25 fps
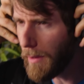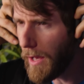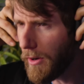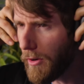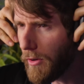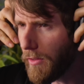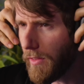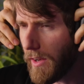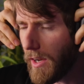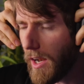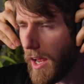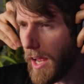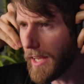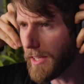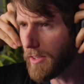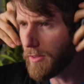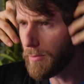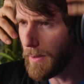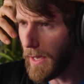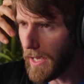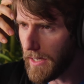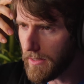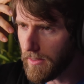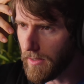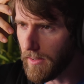better than I
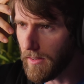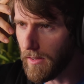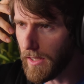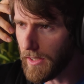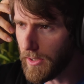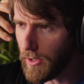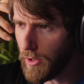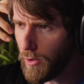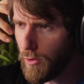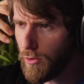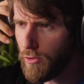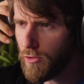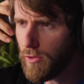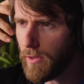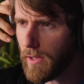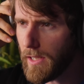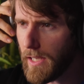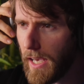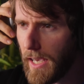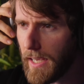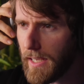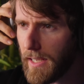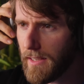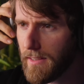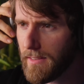expected. Like
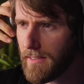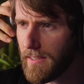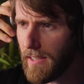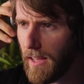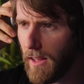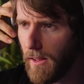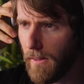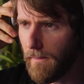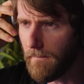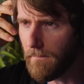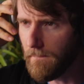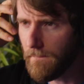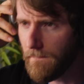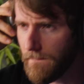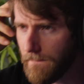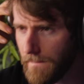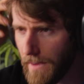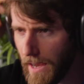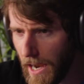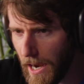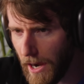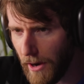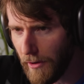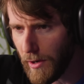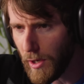usually I can tell
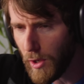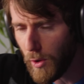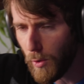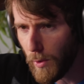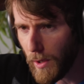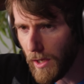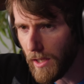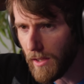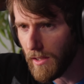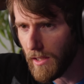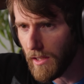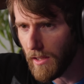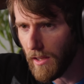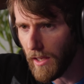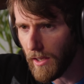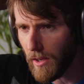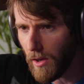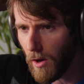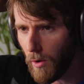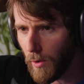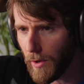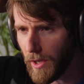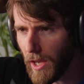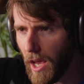very quickly, like, oh